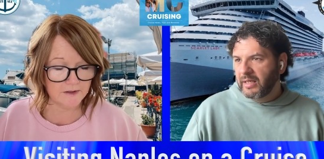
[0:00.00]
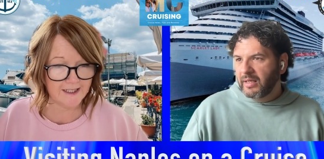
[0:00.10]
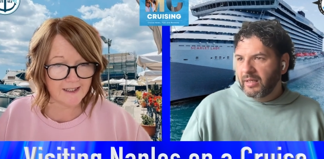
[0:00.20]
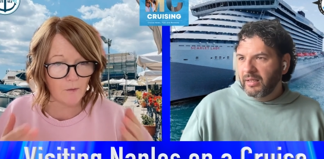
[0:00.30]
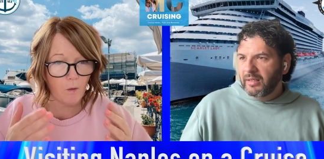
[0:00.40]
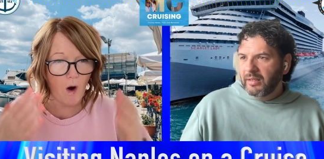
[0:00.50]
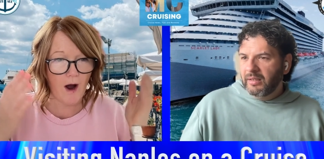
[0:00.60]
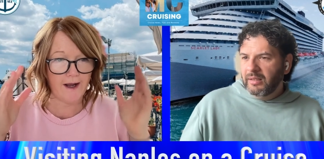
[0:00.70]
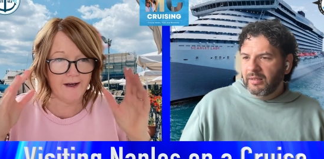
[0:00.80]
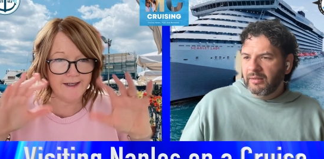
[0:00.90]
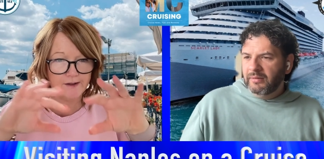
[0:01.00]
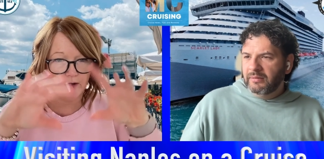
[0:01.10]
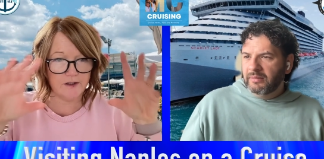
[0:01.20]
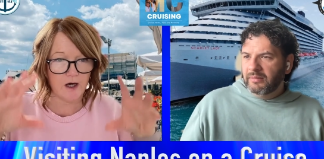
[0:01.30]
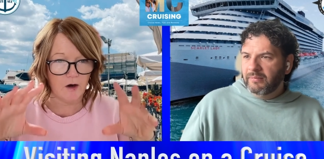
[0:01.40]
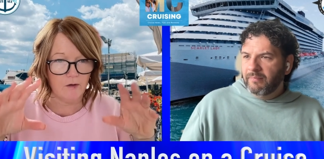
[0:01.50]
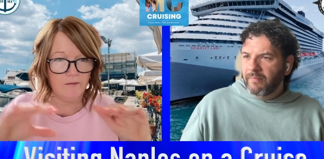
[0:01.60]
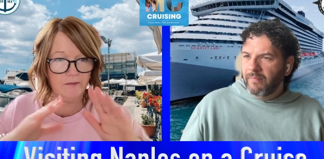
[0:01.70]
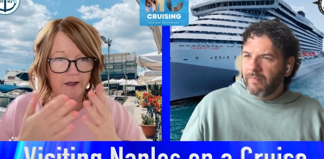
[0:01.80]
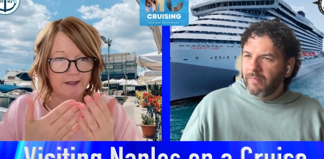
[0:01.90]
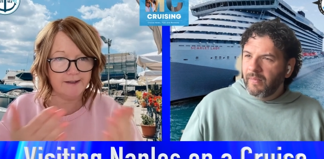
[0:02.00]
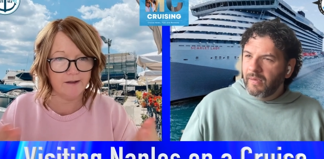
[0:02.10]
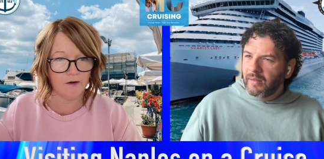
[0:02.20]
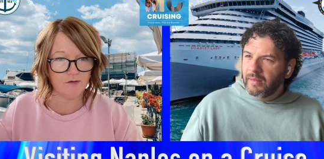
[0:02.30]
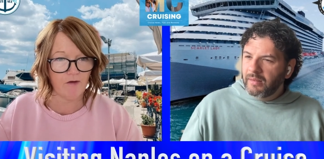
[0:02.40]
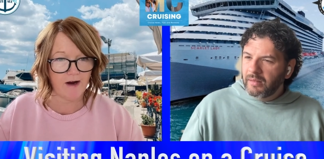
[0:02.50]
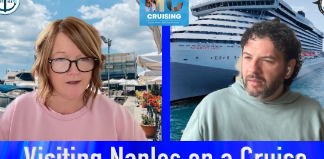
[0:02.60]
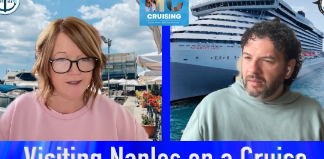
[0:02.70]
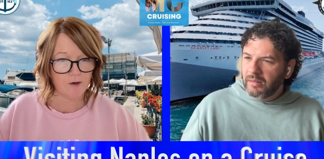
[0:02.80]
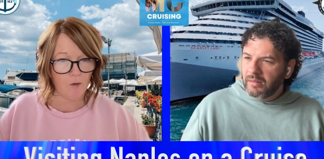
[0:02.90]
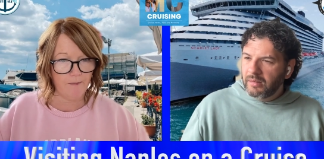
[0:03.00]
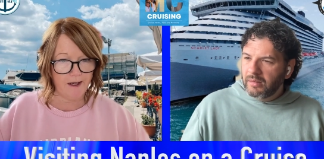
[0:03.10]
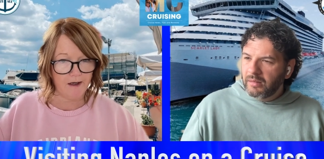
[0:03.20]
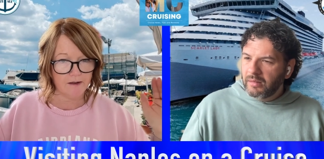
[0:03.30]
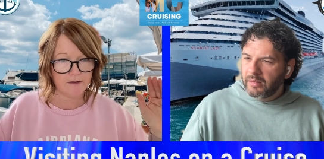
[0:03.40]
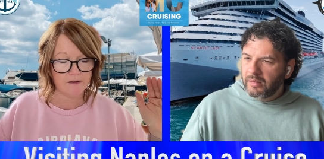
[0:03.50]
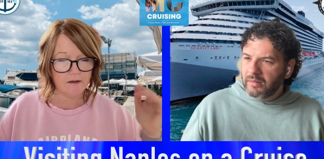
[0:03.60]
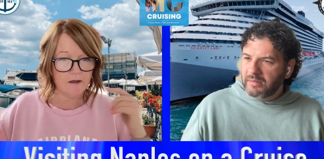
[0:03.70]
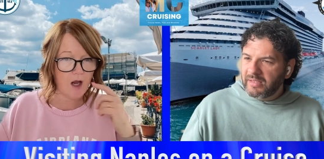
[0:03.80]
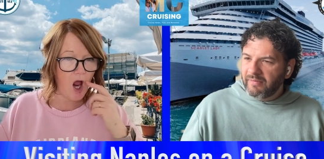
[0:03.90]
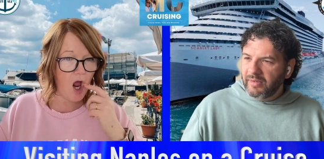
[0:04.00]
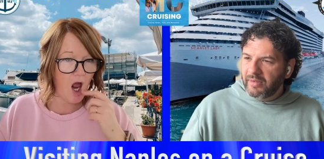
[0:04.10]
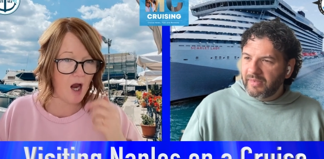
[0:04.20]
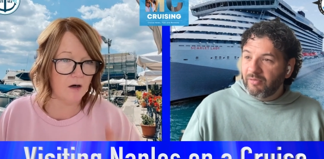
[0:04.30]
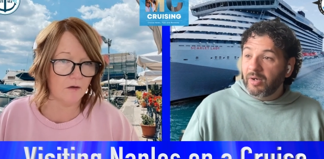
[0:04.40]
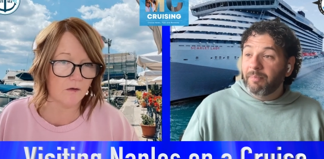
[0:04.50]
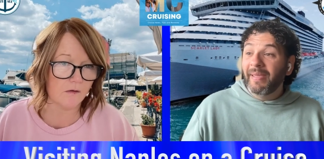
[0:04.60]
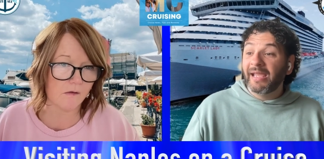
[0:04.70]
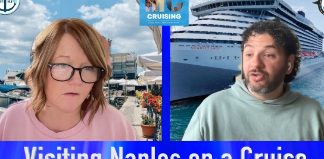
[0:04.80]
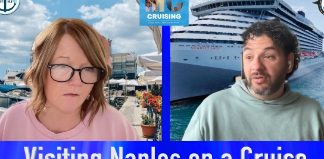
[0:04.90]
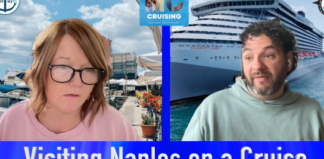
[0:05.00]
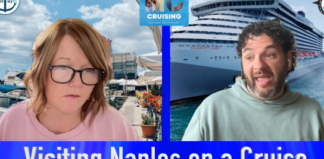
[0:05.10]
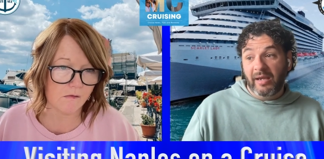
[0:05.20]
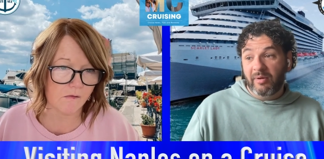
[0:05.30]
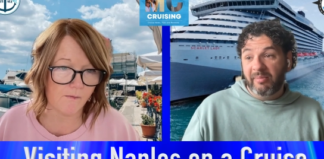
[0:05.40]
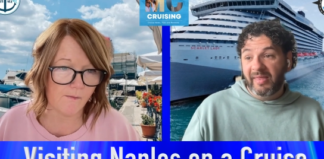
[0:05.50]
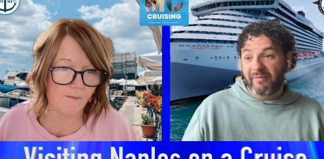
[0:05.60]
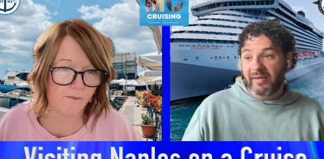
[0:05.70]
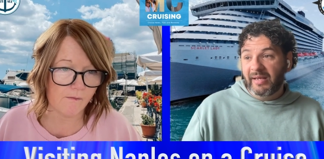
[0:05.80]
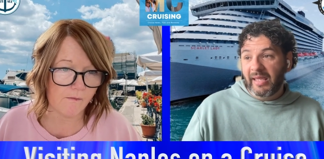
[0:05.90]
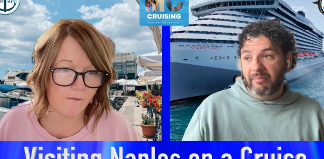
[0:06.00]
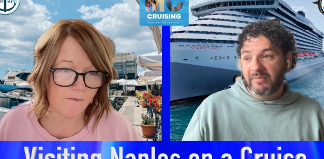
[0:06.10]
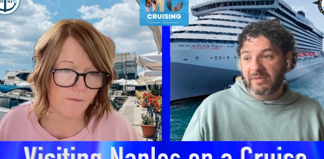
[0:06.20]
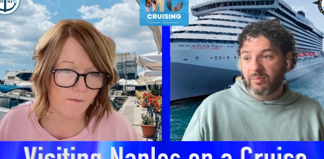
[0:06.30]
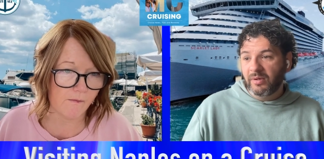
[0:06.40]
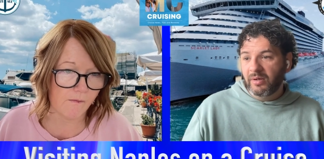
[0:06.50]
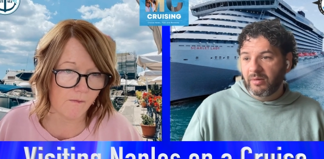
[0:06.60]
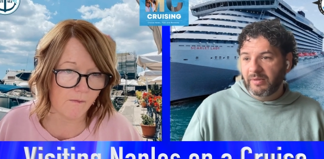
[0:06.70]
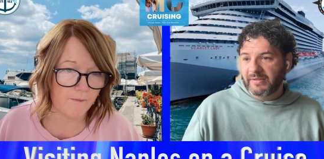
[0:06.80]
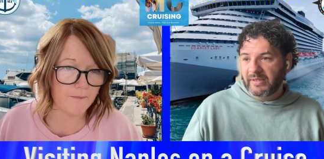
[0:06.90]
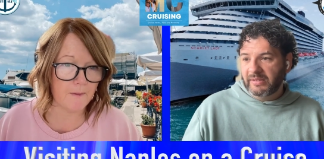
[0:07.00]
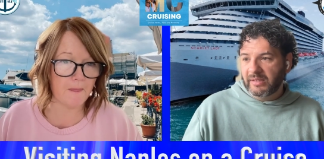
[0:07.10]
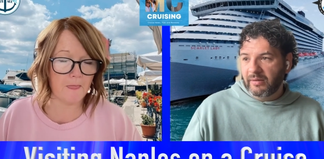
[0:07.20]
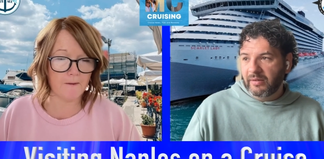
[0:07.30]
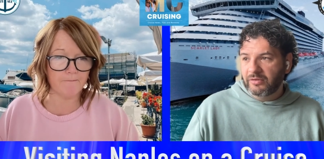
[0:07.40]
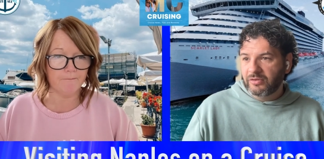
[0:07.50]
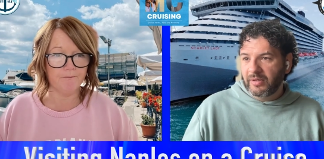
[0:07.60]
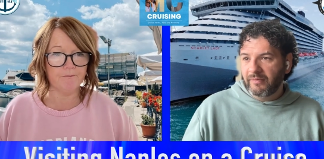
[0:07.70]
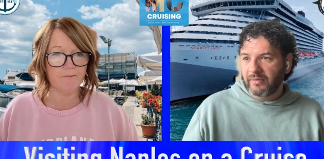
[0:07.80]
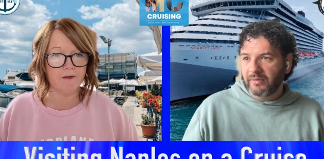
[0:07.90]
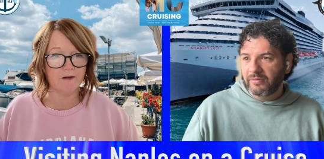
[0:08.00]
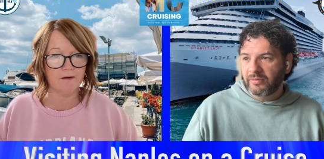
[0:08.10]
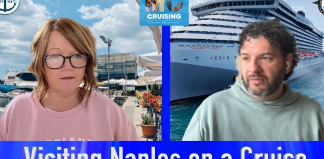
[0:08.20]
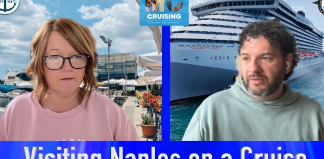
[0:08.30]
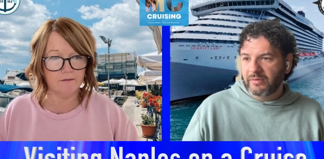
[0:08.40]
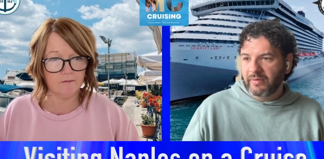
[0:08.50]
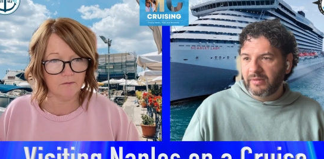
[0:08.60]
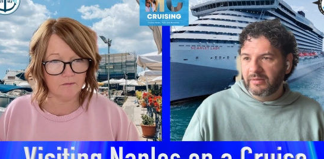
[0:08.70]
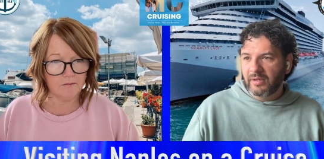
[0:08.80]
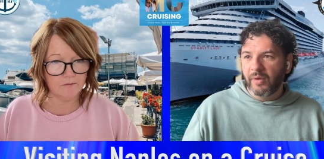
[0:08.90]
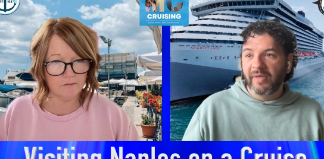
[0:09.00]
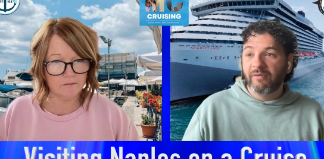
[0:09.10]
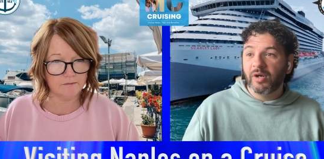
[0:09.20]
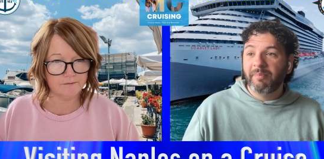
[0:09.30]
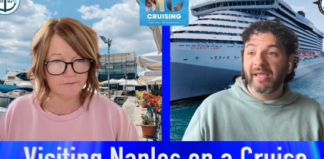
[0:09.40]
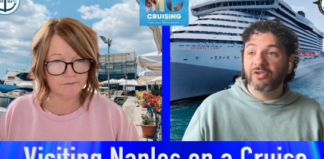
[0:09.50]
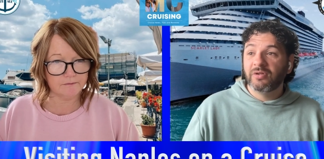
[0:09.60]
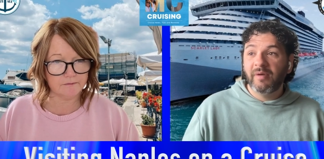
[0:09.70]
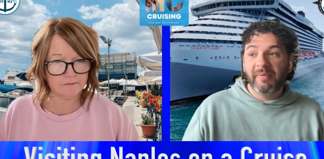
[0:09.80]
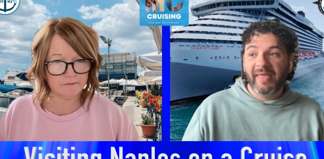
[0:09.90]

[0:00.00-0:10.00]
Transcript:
Speaker 1: It's like white, and it's got a dome, and it goes round. It's got all pillars. Let's
Speaker 2: have a look. They've got a picture of it anyway, but they haven't named. What's this now? How to travel, cruise, surrender. No, they've got a picture of